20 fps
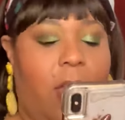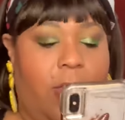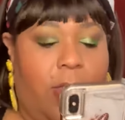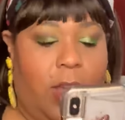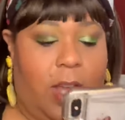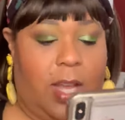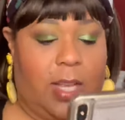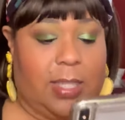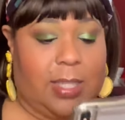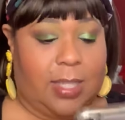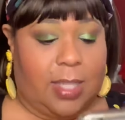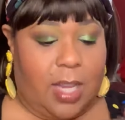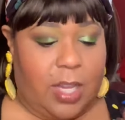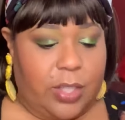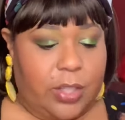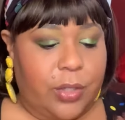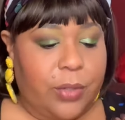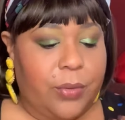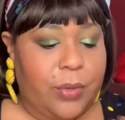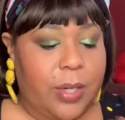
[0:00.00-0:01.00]
the
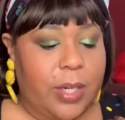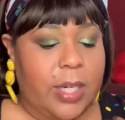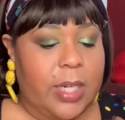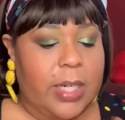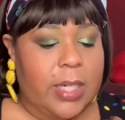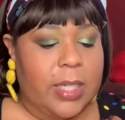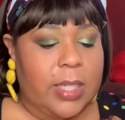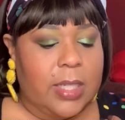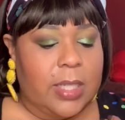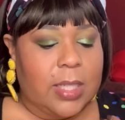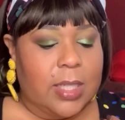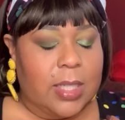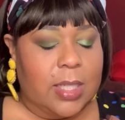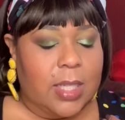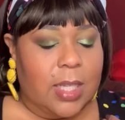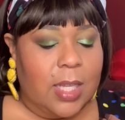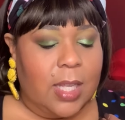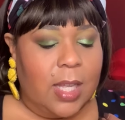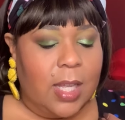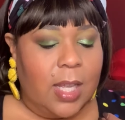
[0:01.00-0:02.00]

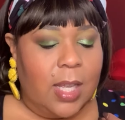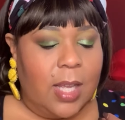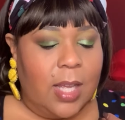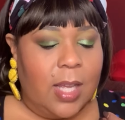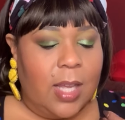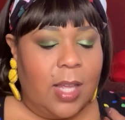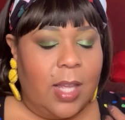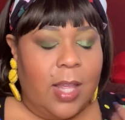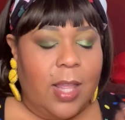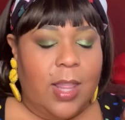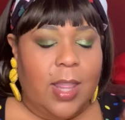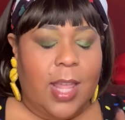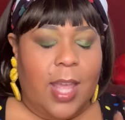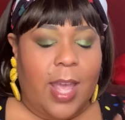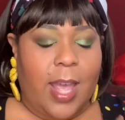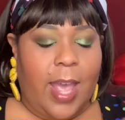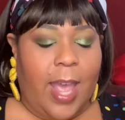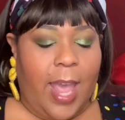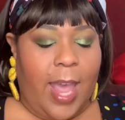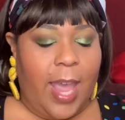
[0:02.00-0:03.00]
accessories, the
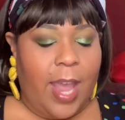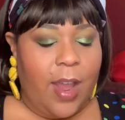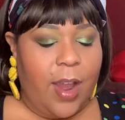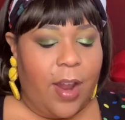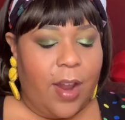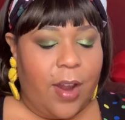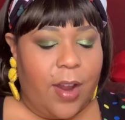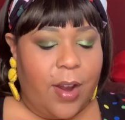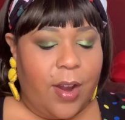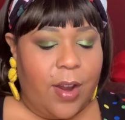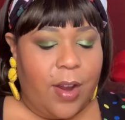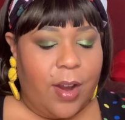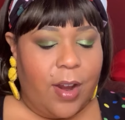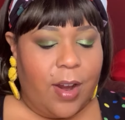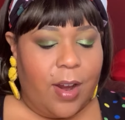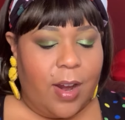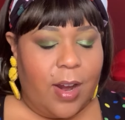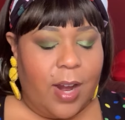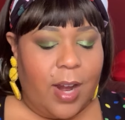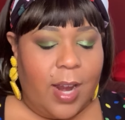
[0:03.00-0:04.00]

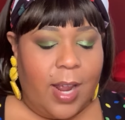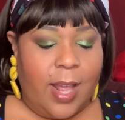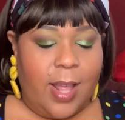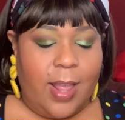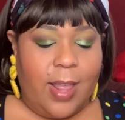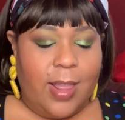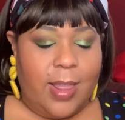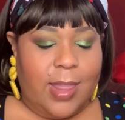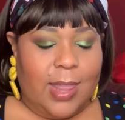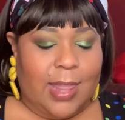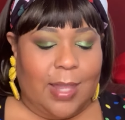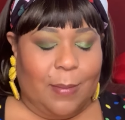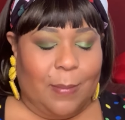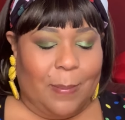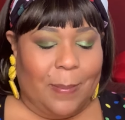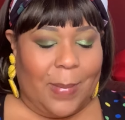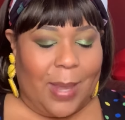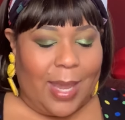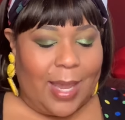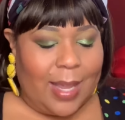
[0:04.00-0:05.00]
hair, the
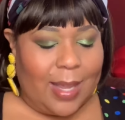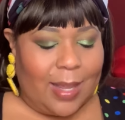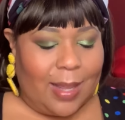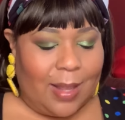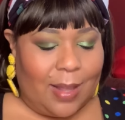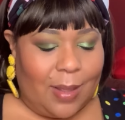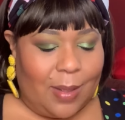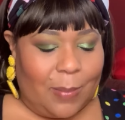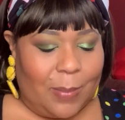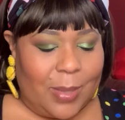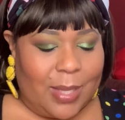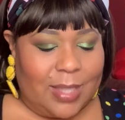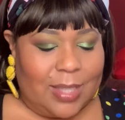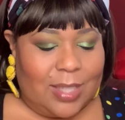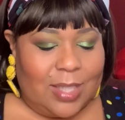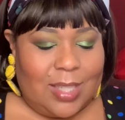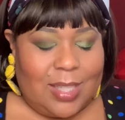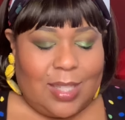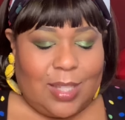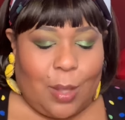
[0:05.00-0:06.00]
makeup.
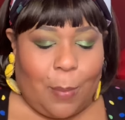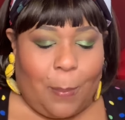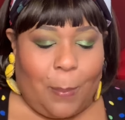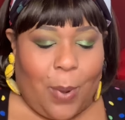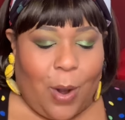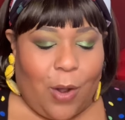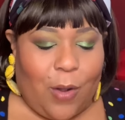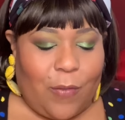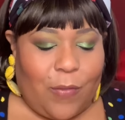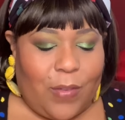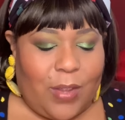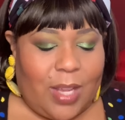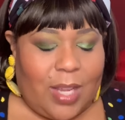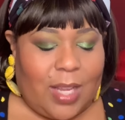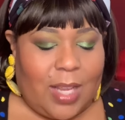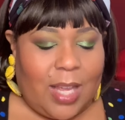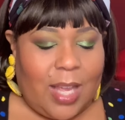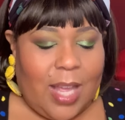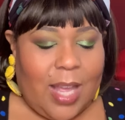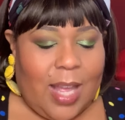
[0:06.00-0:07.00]
It's just the
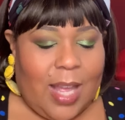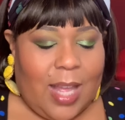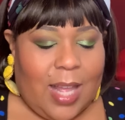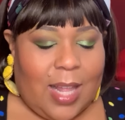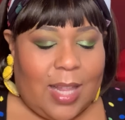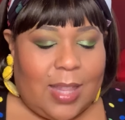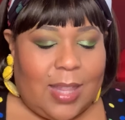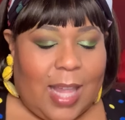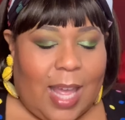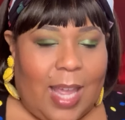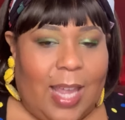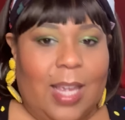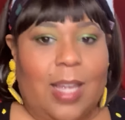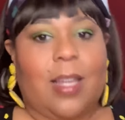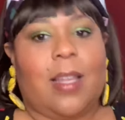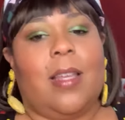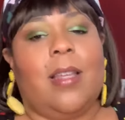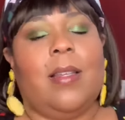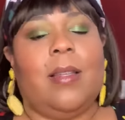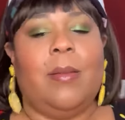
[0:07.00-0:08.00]
perfect,
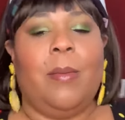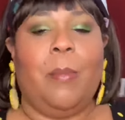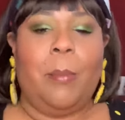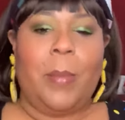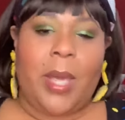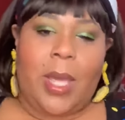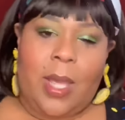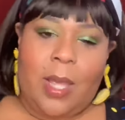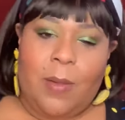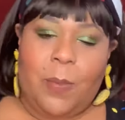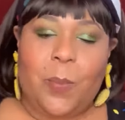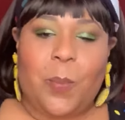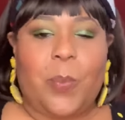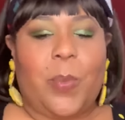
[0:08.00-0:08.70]
like, me.